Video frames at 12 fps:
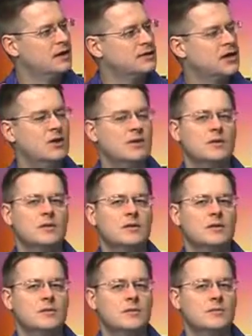So
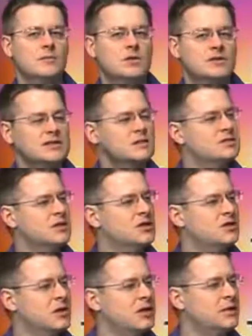Muslims
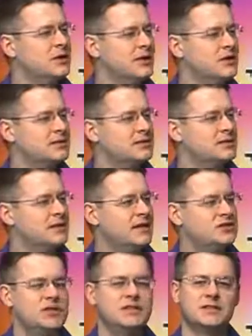agree with us
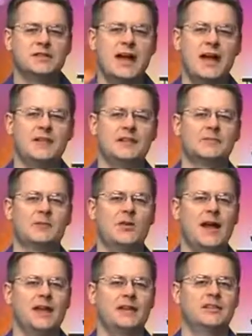that Jesus had this
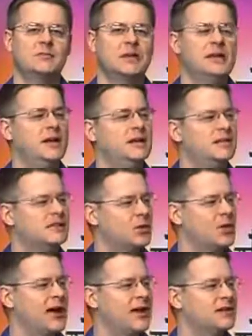miraculous beginning, this
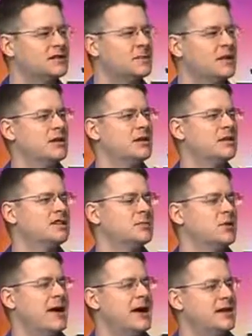miraculous middle, and this
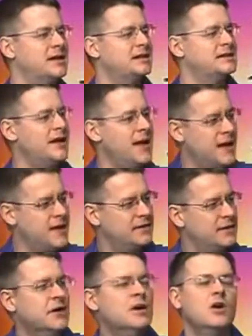miraculous
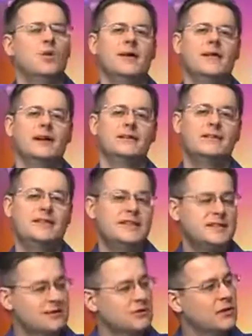end. Where they
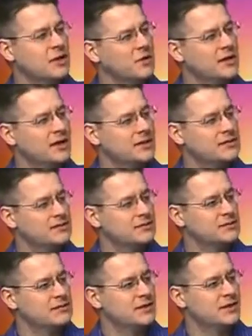disagree with us
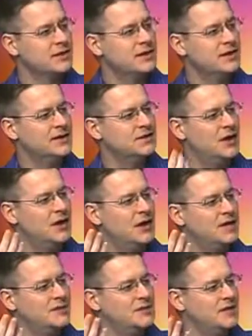is
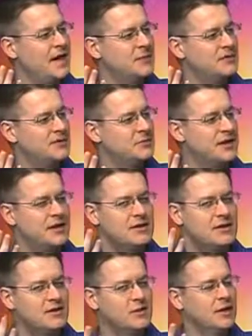on, just happens to be,
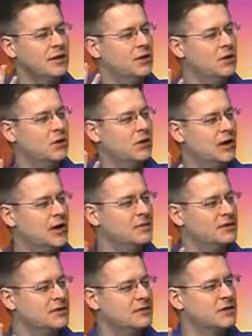the three core
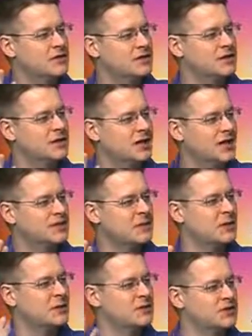elements of the Christian
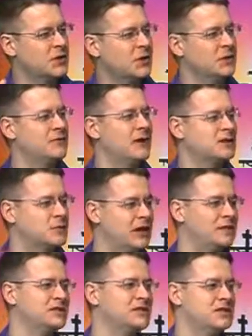gospel, and we're told false
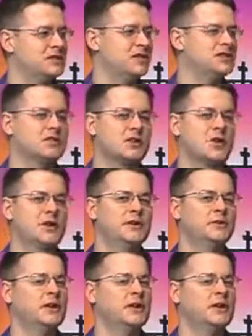prophets, false teachers are going